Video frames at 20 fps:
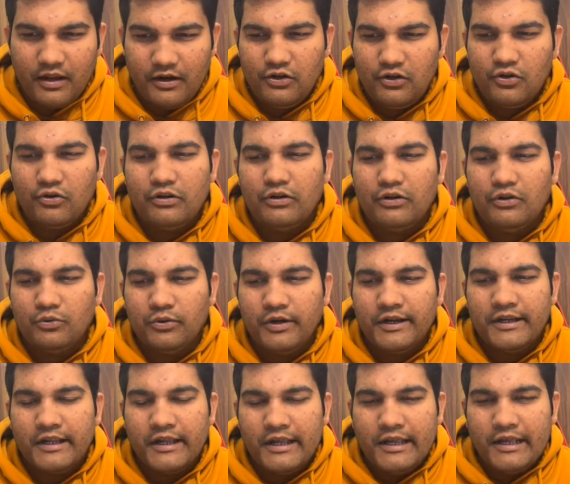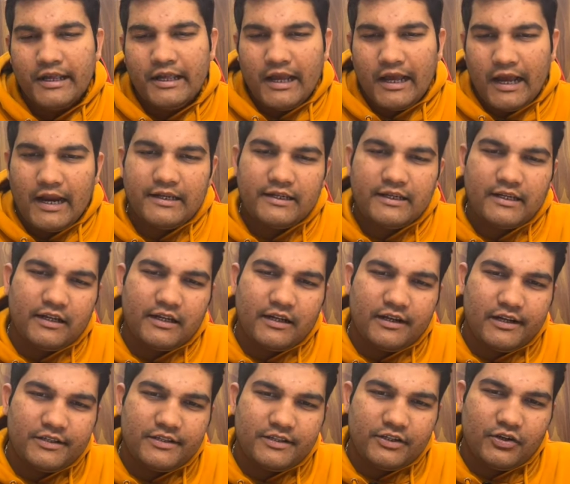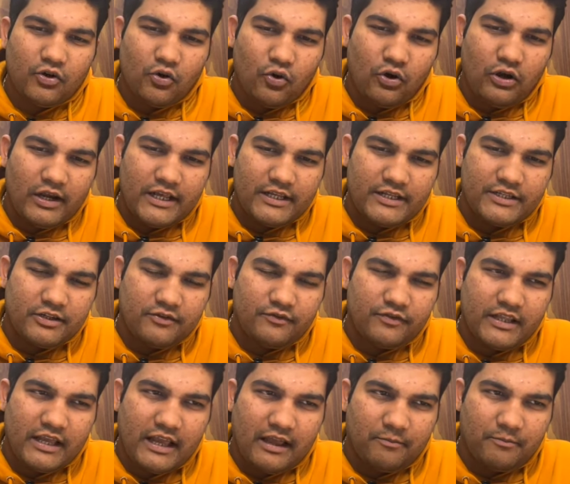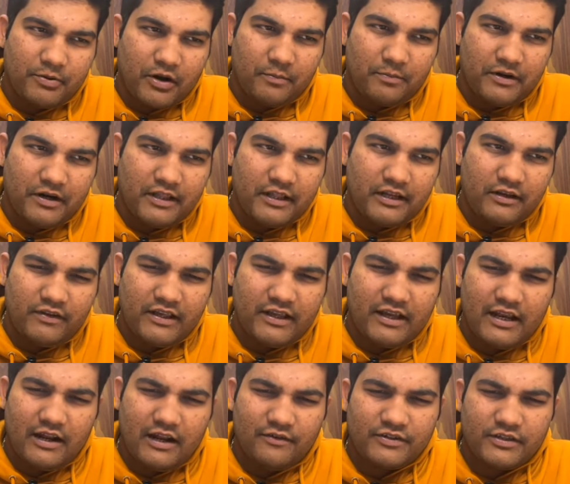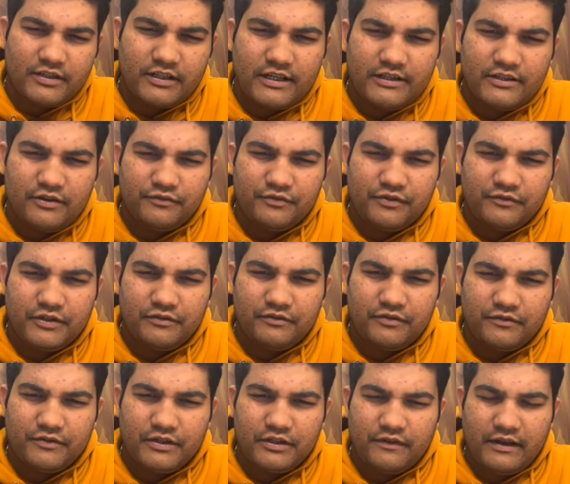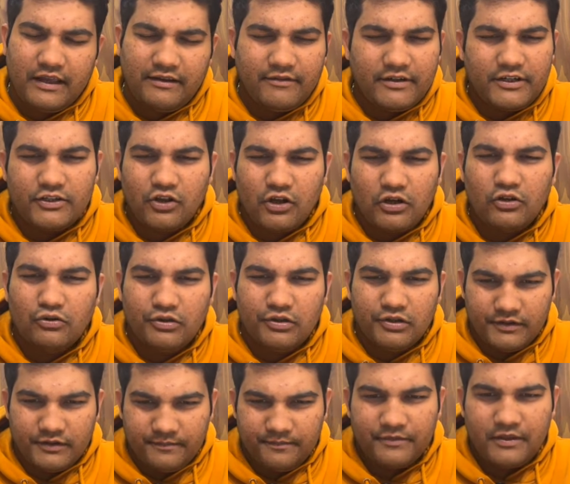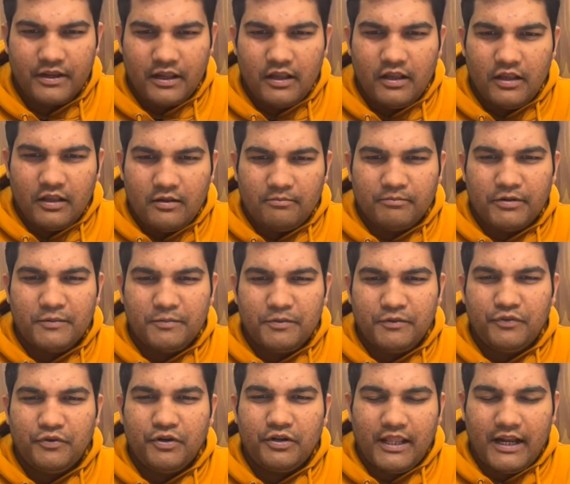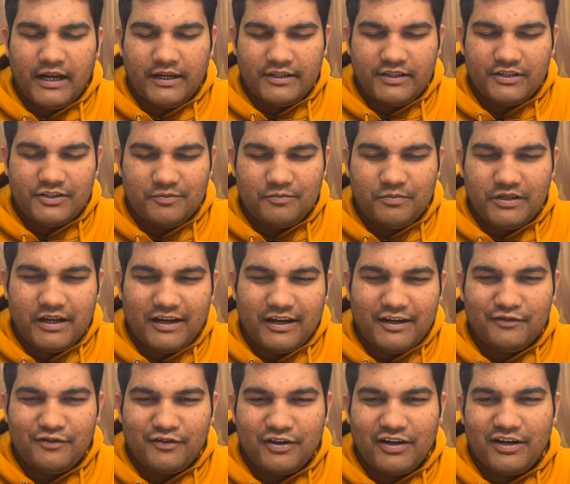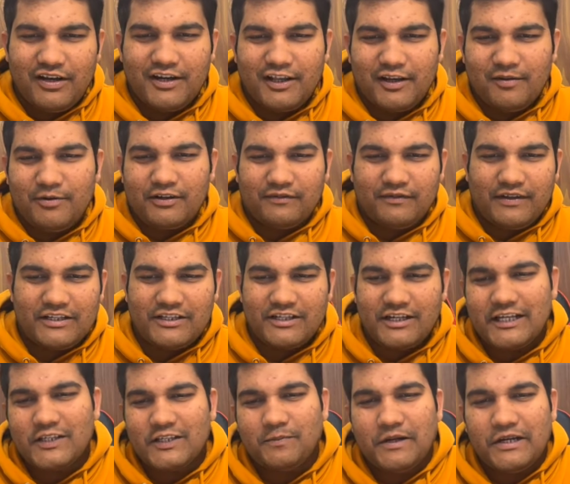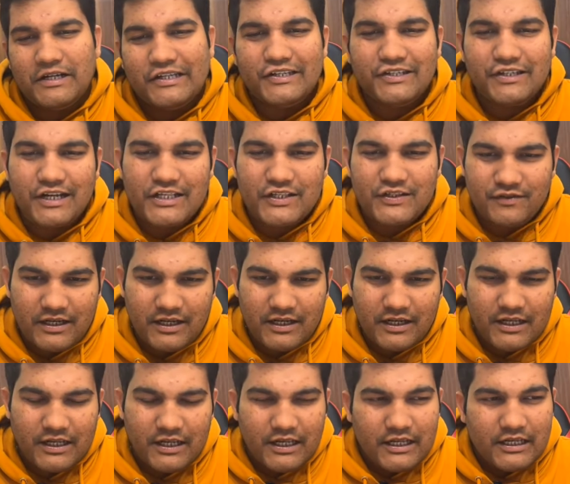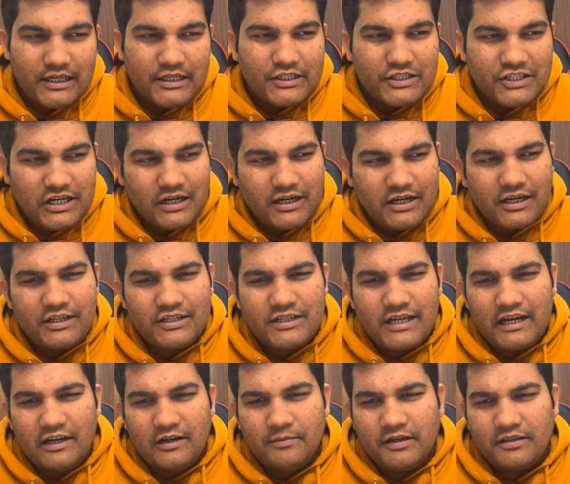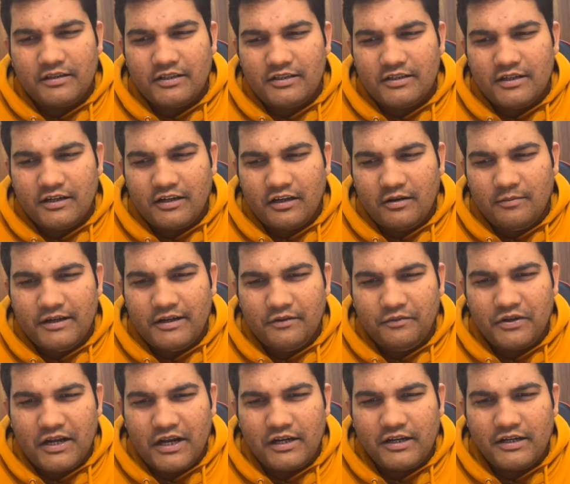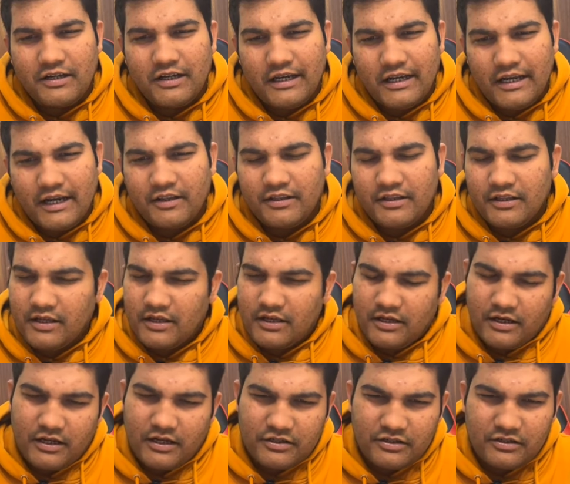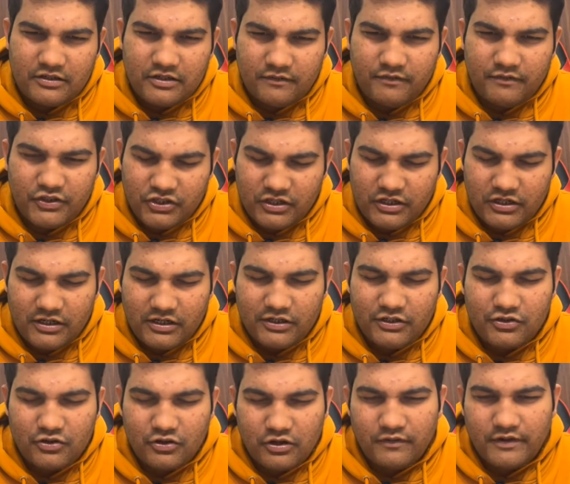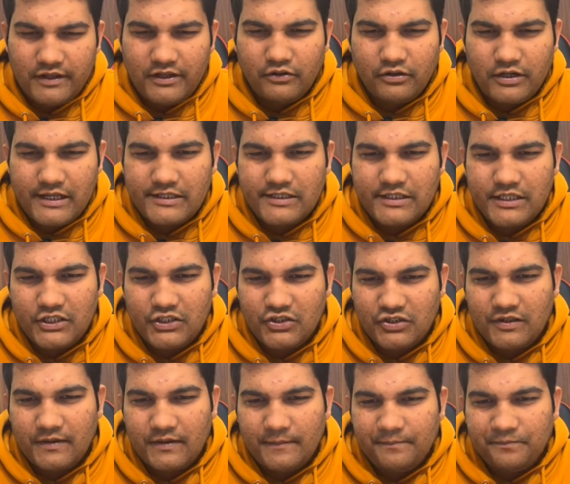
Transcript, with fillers: don't do it until and unless in old age if they have property and vehicle after the age of 50 55 it is all good but before that just be ready for a little bit of extra expenditure as well children childbirth is a little bit difficult delayed the relationship with children is not very good as such